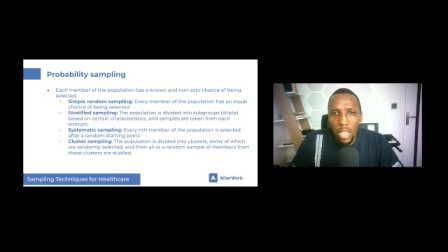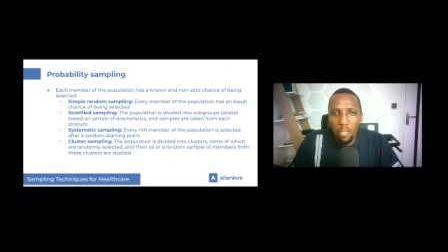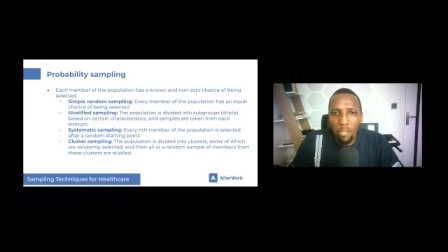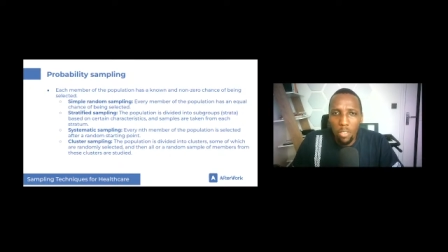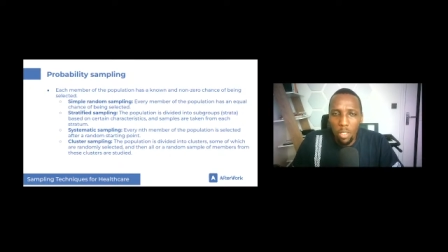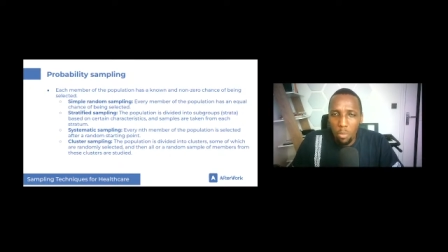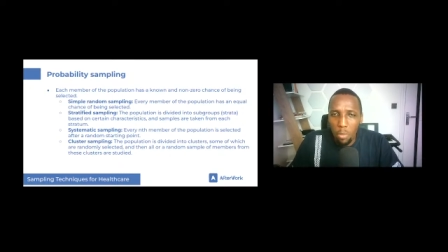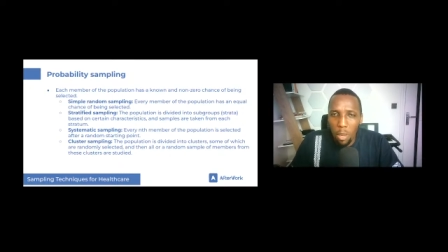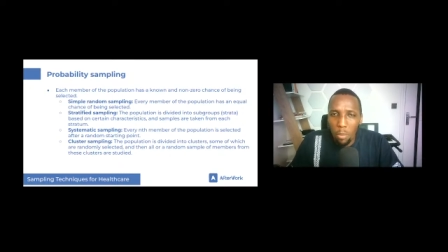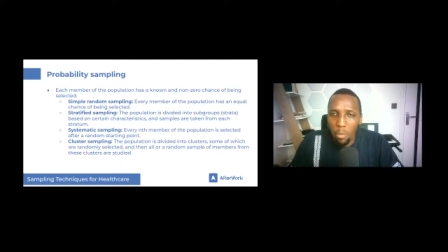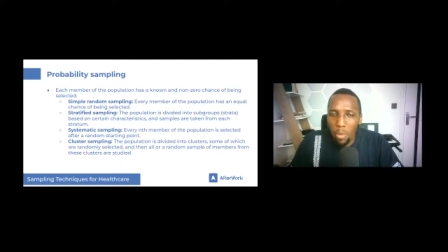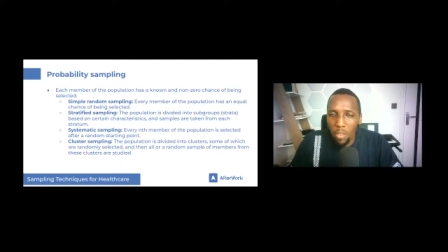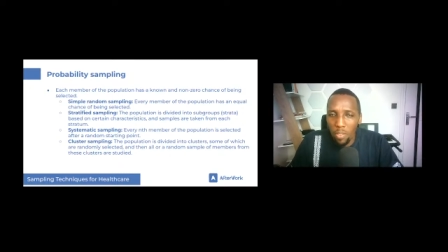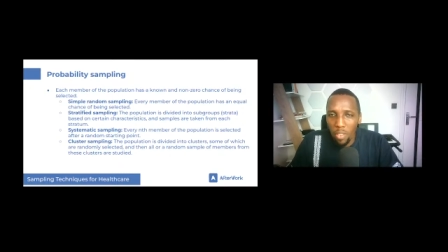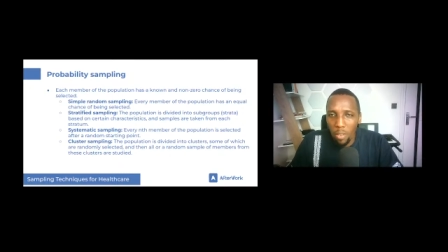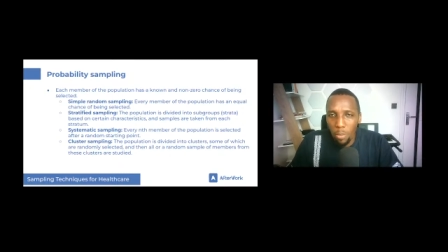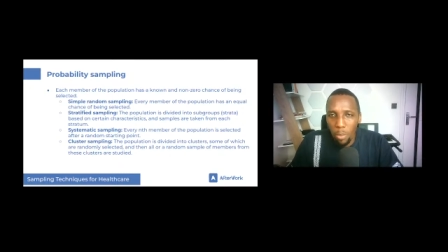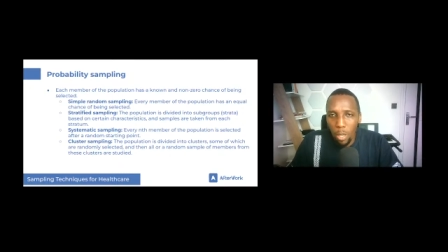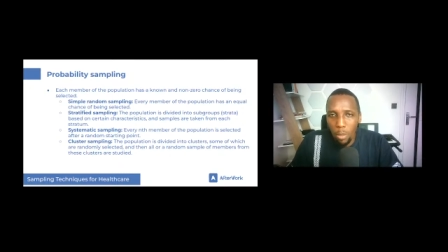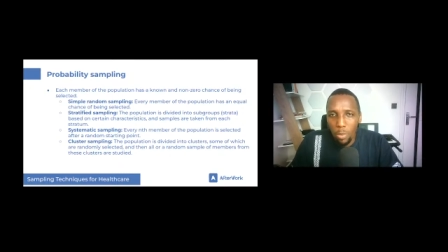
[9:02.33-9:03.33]
every member
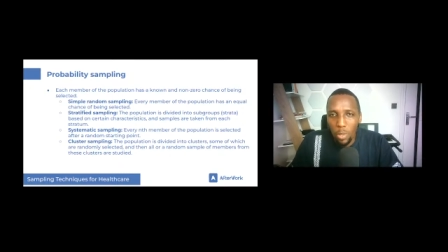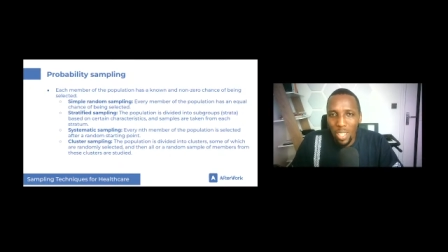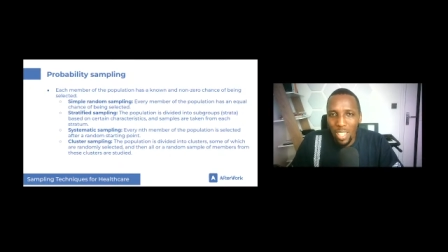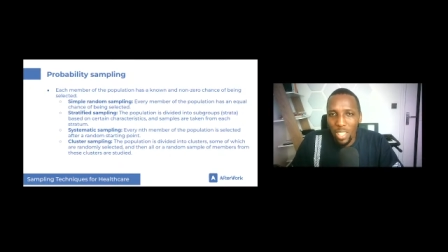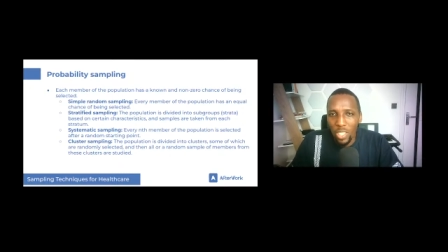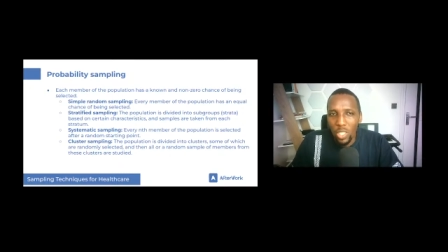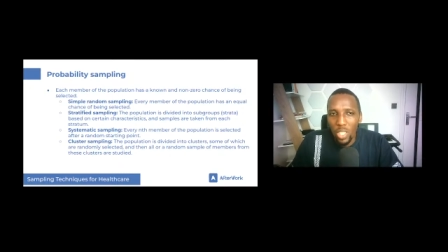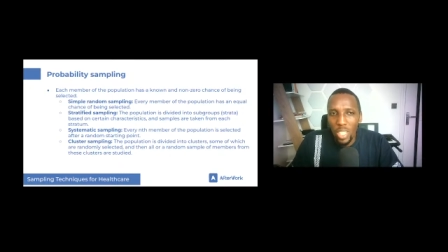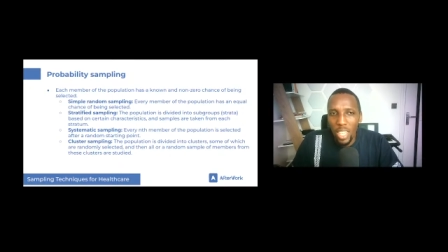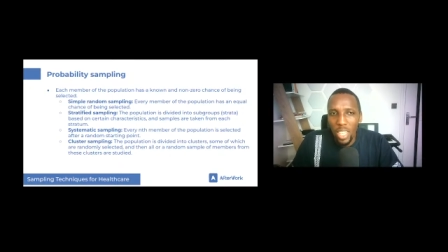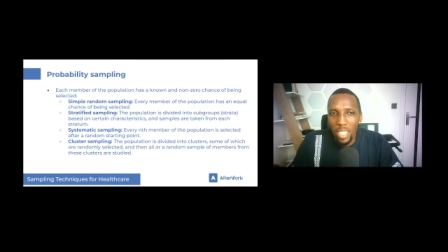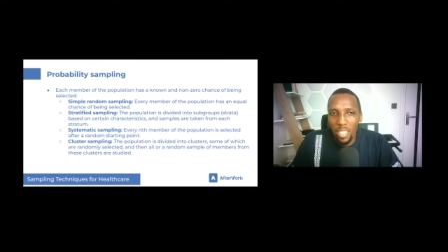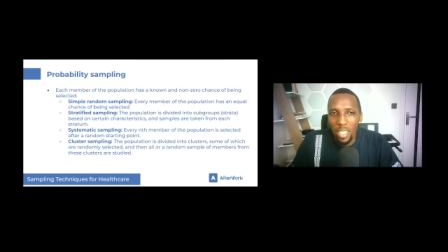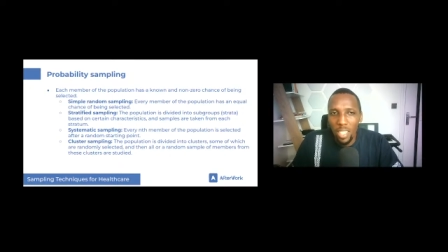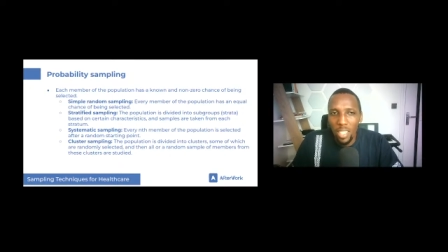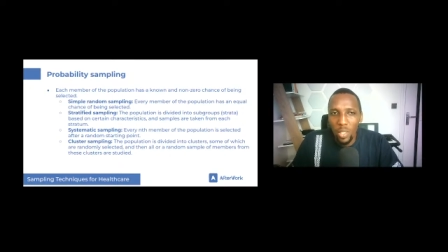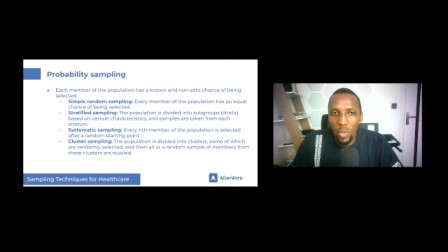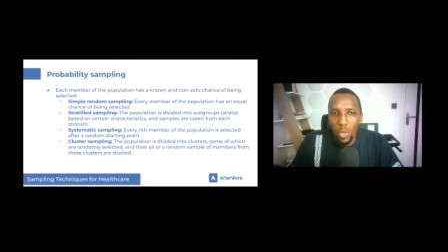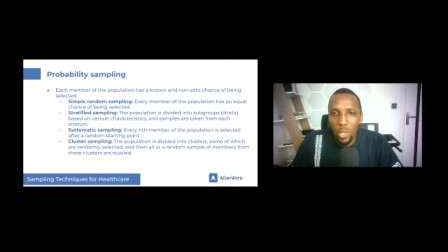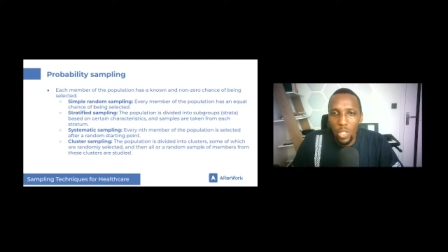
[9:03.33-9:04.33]
of the population has
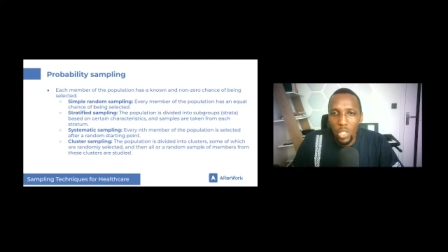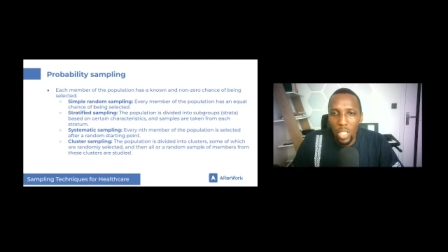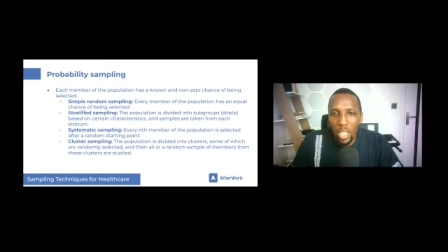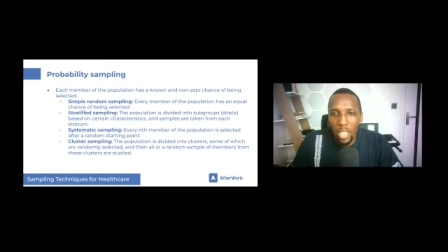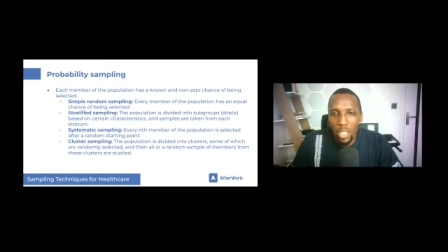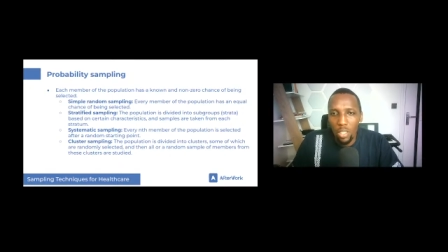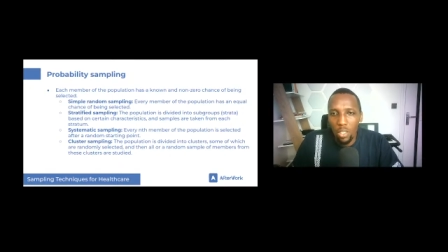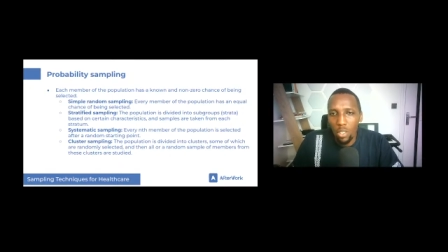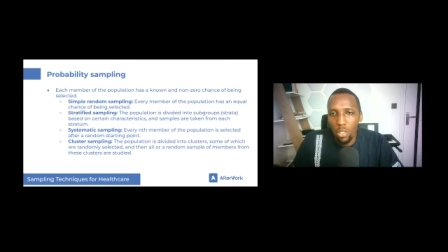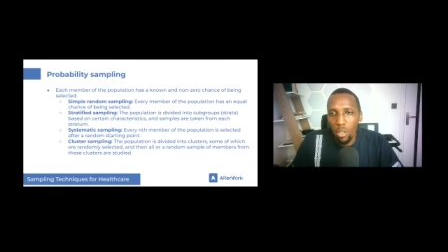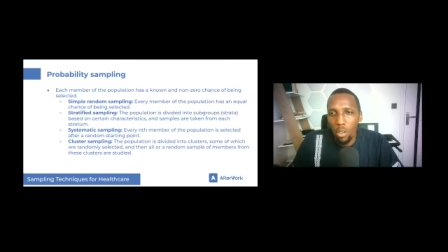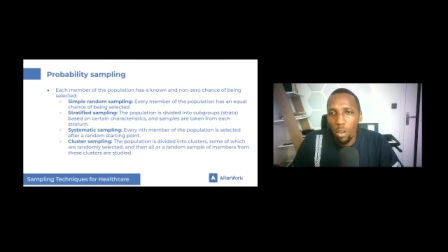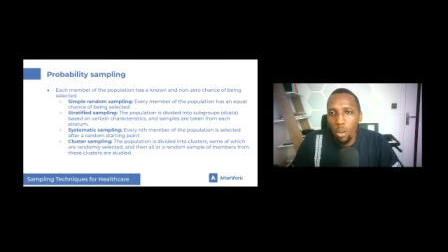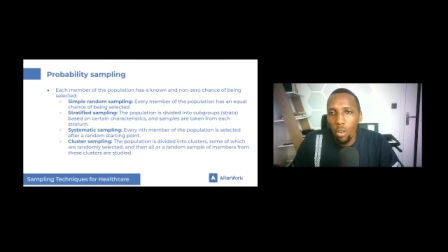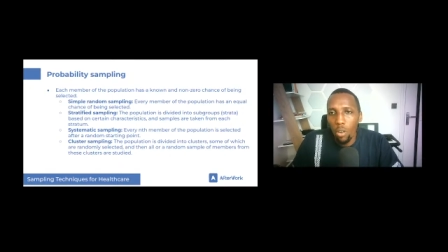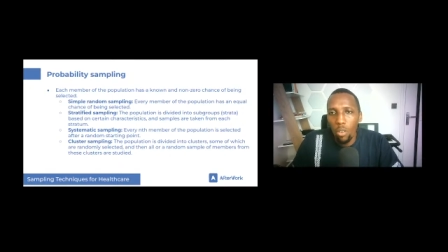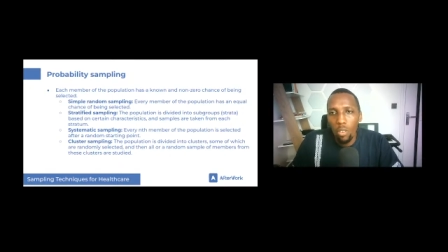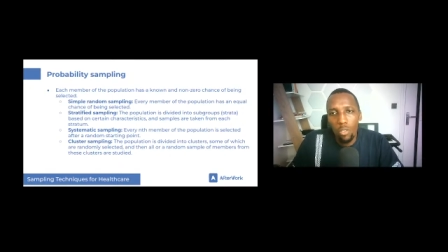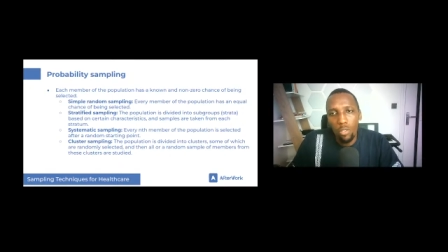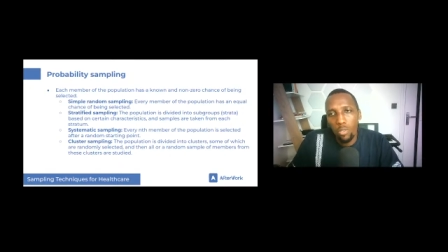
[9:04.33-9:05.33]
an equal chance
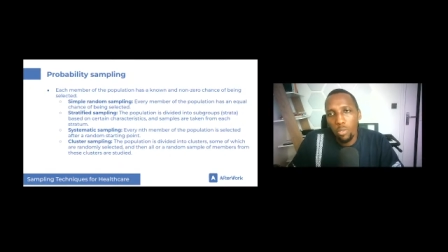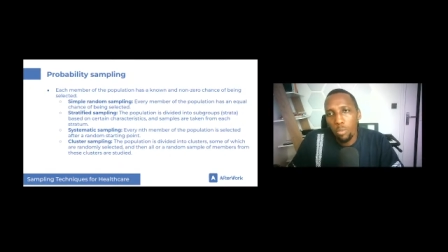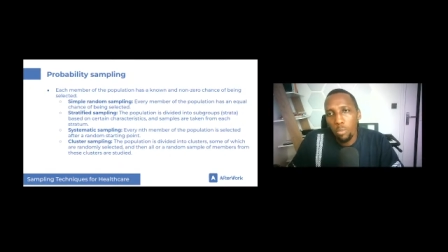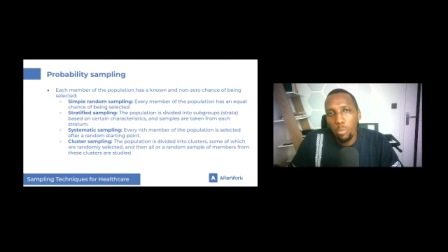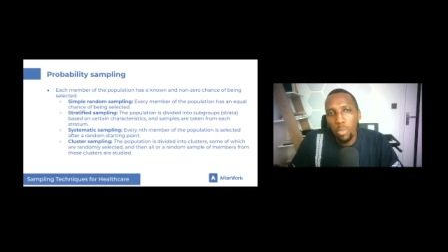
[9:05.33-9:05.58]
of